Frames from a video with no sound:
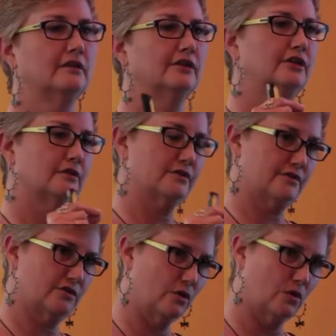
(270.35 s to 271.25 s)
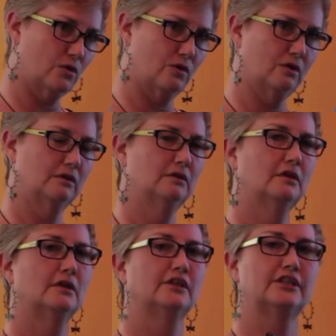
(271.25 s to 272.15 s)
your soul,
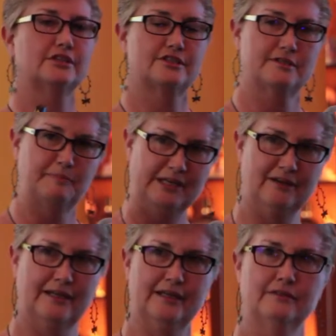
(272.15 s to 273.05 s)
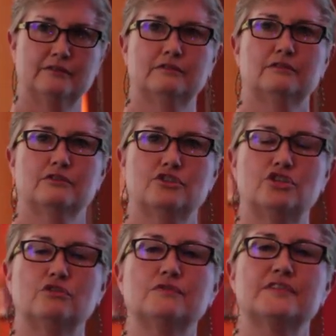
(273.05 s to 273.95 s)
your spirit
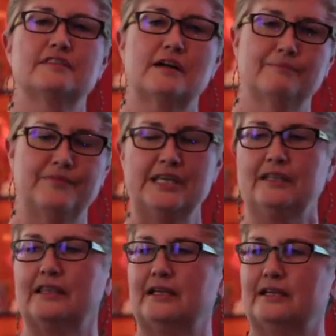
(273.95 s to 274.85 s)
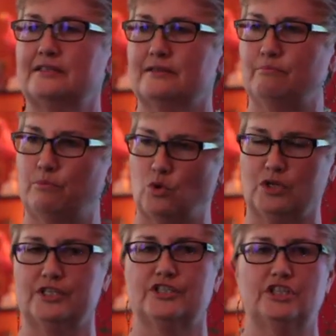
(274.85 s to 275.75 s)
to something that is
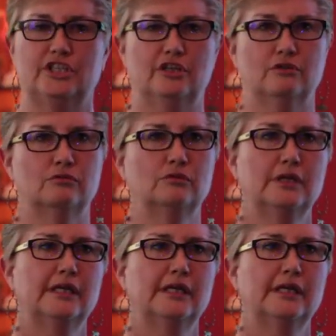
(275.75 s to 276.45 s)
important to you.